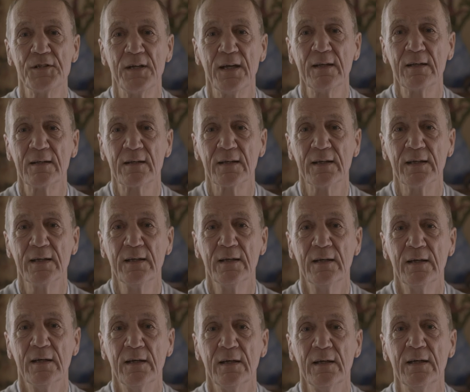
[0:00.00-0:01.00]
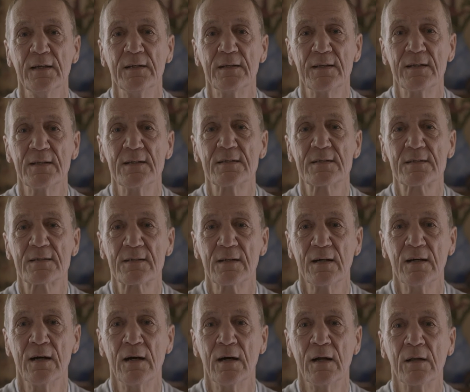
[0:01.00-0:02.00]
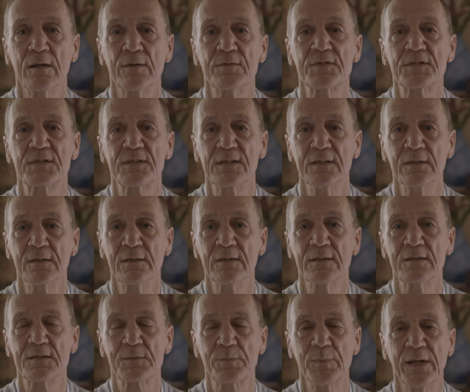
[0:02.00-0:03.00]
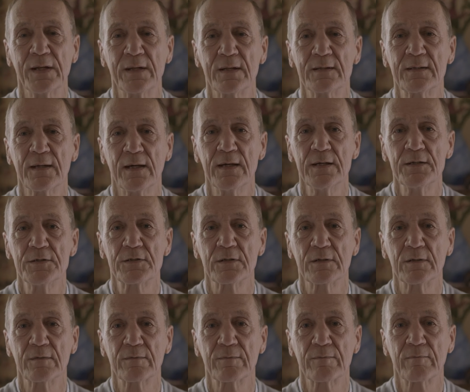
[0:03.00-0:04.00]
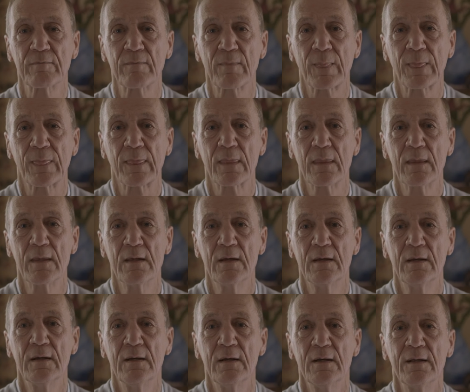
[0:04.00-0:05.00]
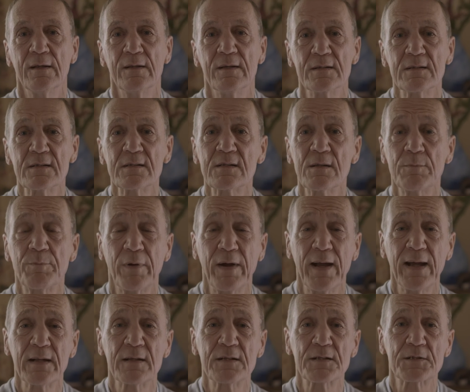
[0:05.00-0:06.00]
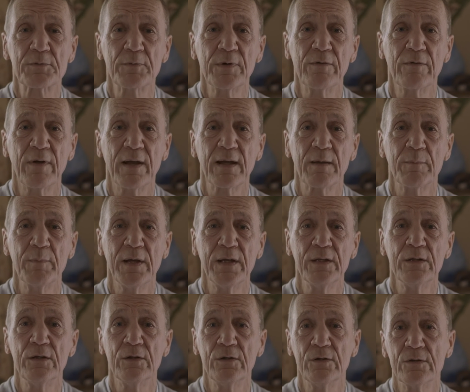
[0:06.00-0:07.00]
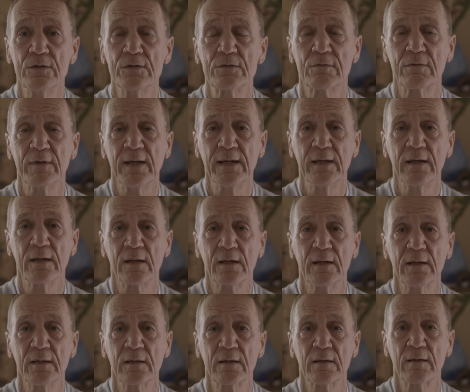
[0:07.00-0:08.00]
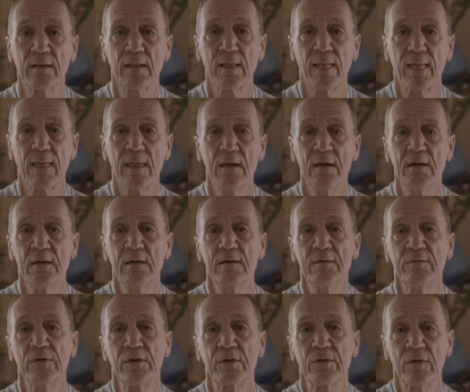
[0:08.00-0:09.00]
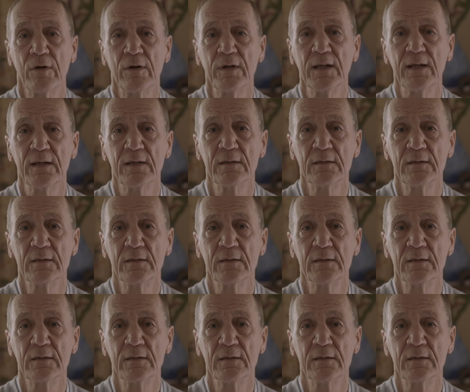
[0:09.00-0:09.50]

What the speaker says: gently into this style of stillness meditation. This is the practice we recommend you use regularly. For chronic